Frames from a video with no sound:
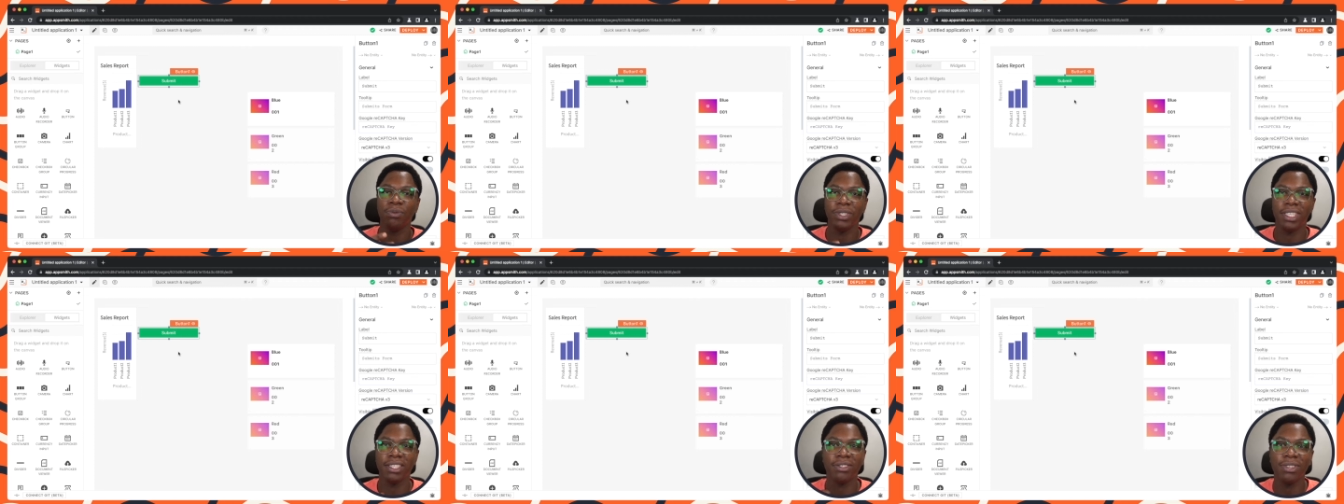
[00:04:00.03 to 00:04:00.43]

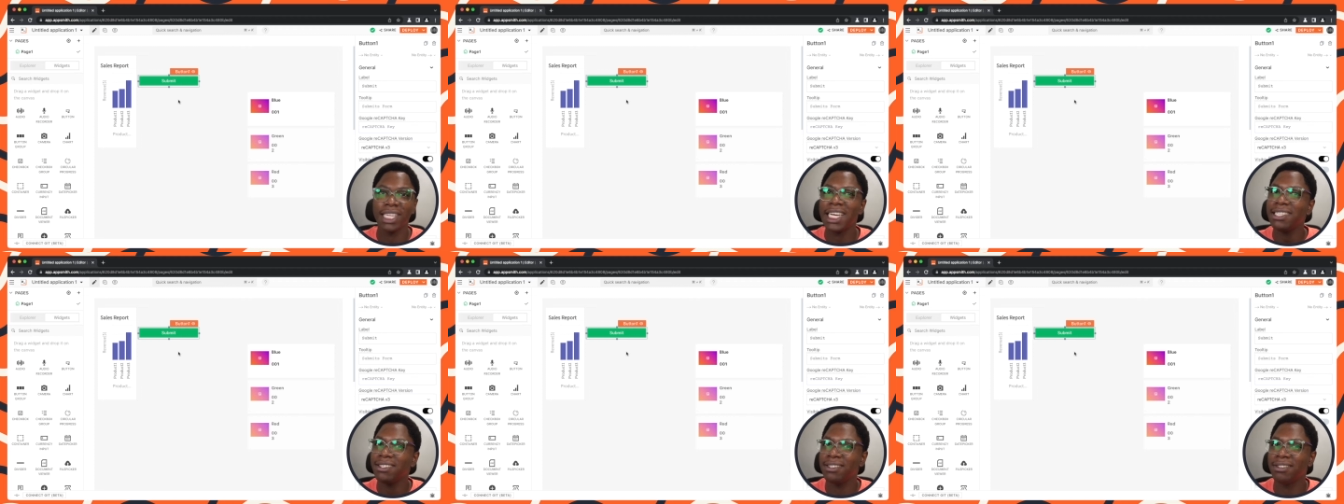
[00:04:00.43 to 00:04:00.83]
widget. So
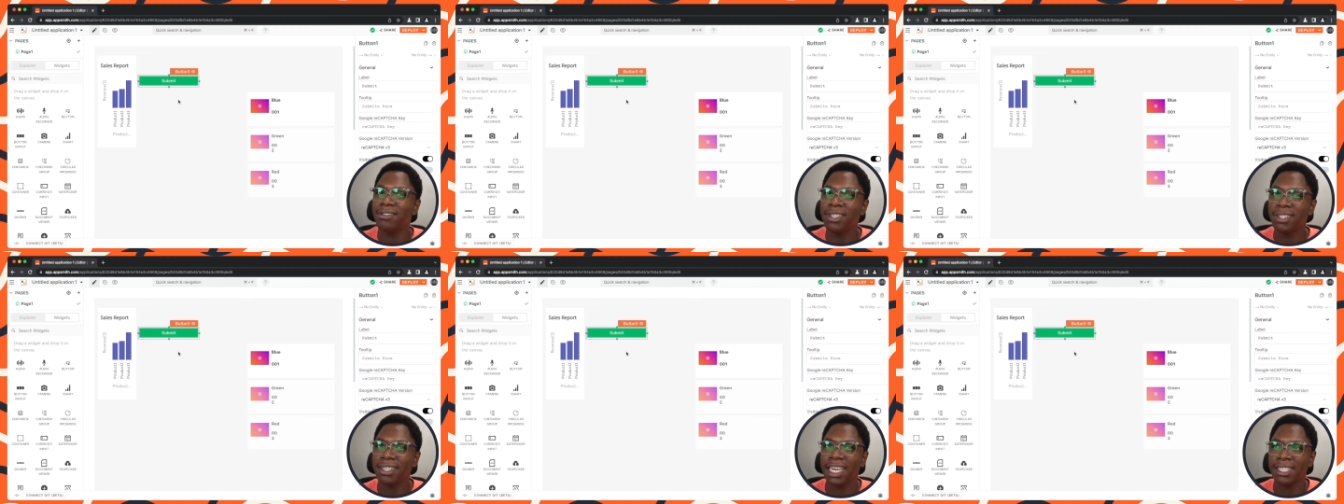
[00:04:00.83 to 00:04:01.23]
that's the
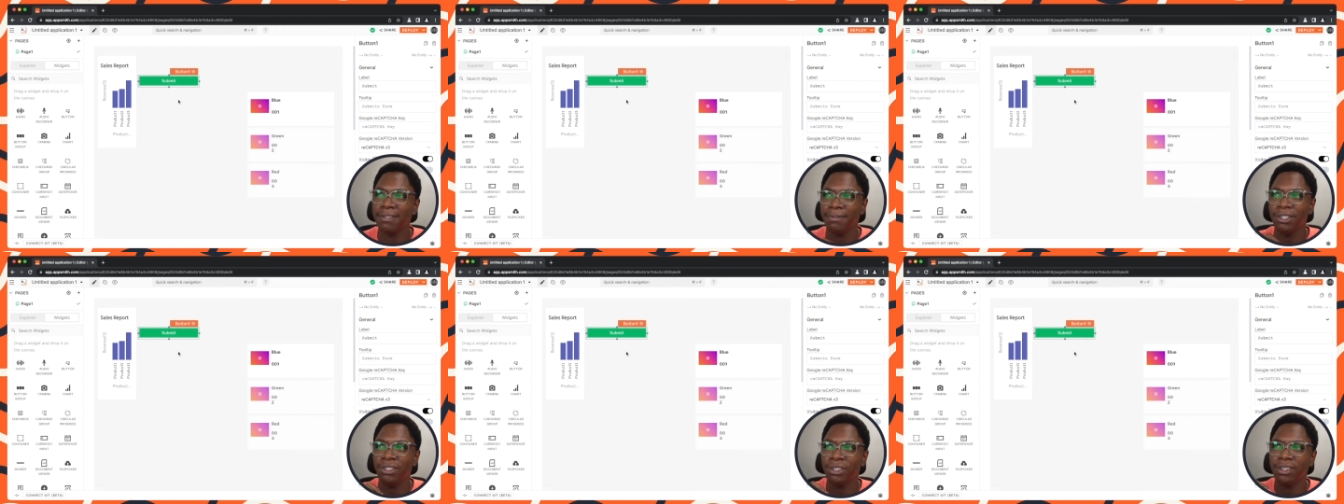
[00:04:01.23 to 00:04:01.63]
resize
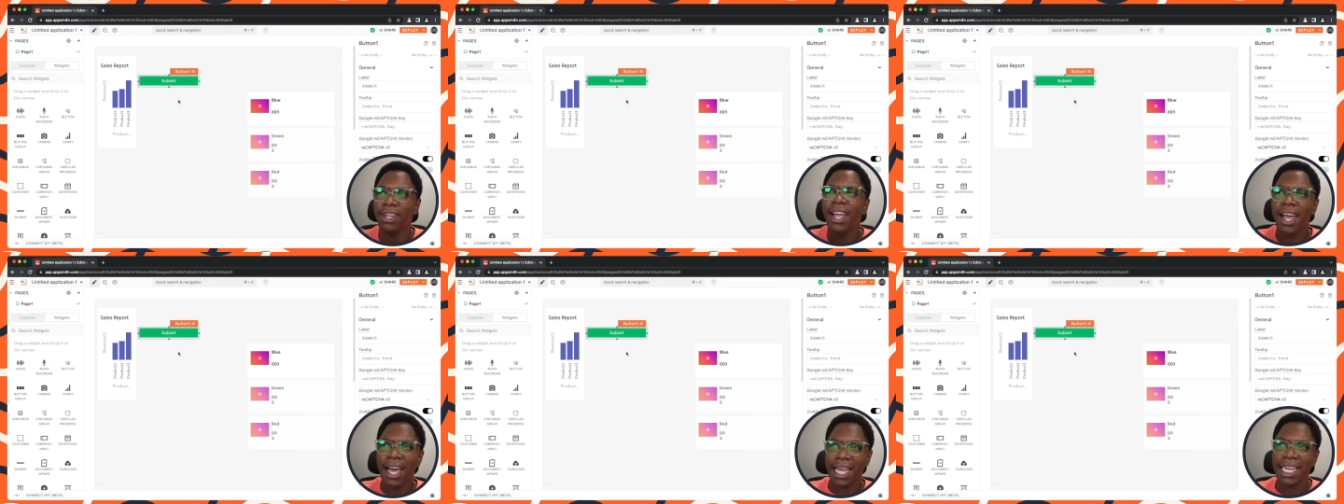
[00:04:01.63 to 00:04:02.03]
feature
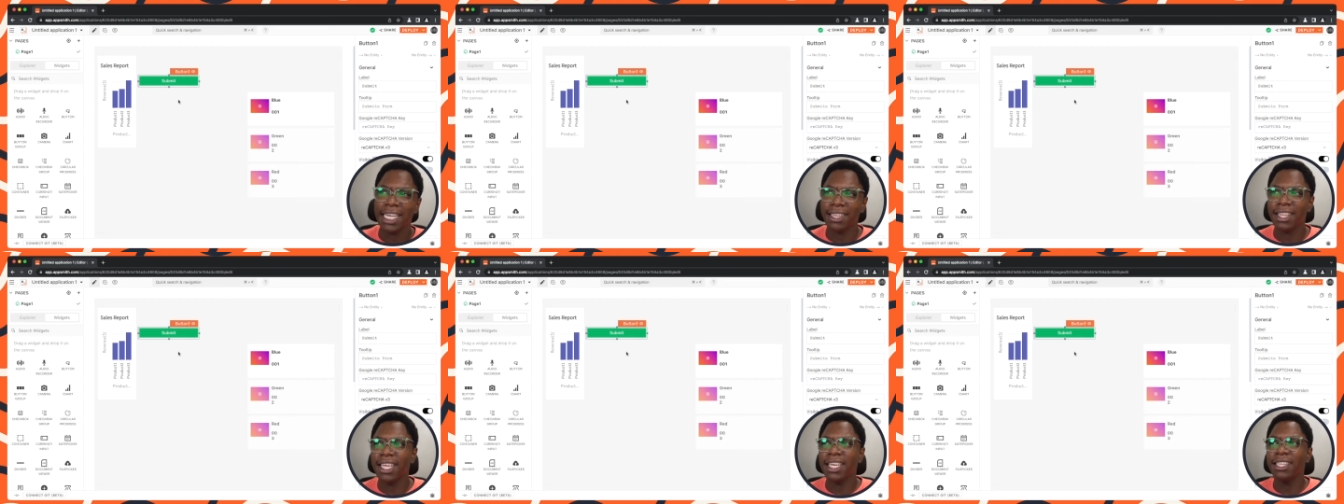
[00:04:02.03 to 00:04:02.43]
and I
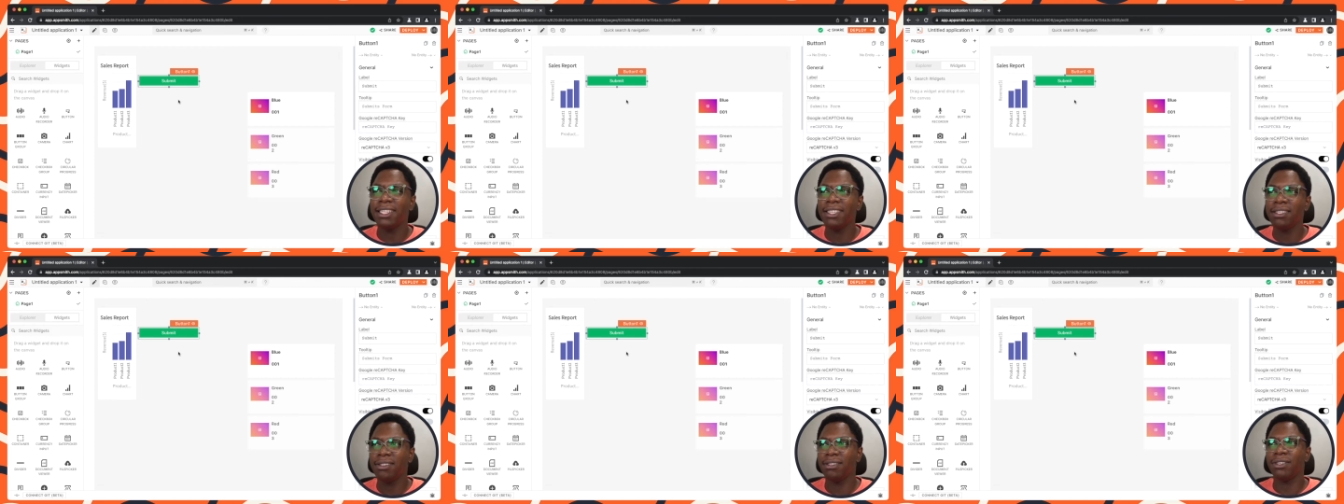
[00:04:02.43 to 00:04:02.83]
think
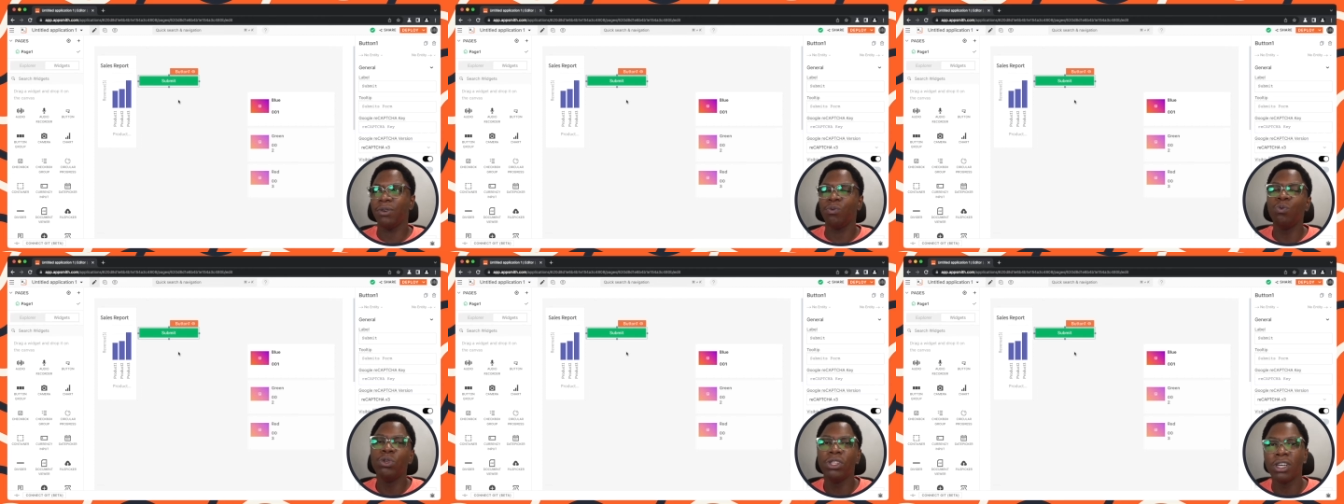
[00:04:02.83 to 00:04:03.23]
this
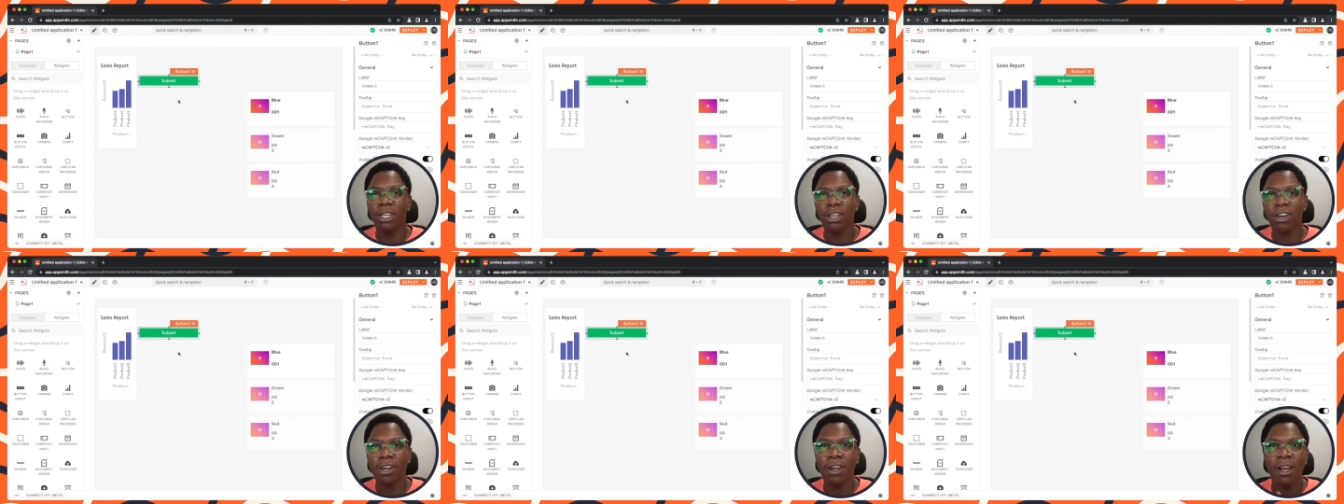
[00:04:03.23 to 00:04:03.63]
would
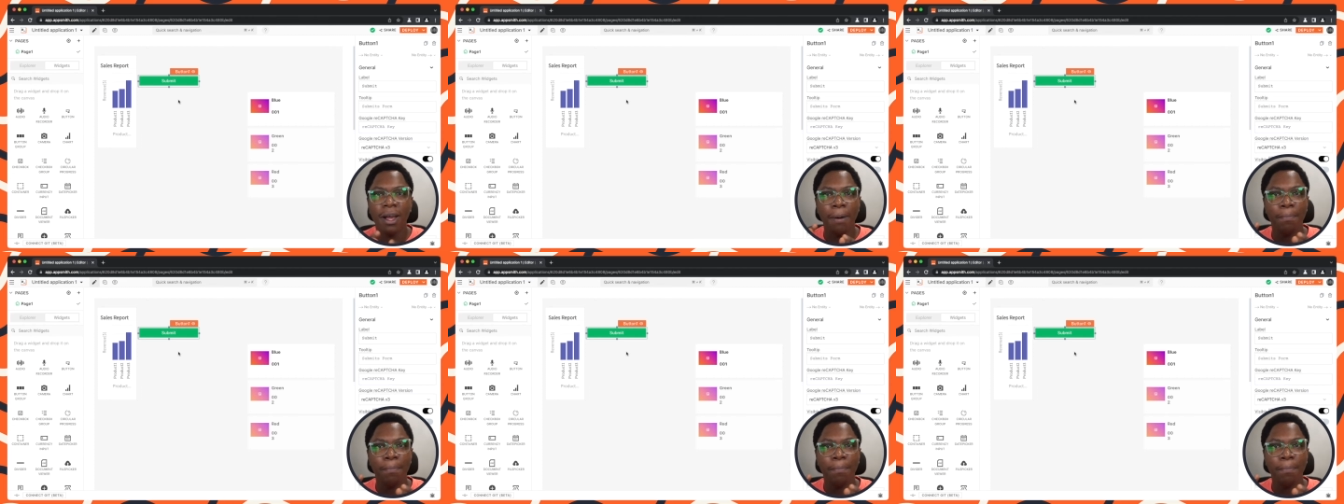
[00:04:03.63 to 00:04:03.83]
unlock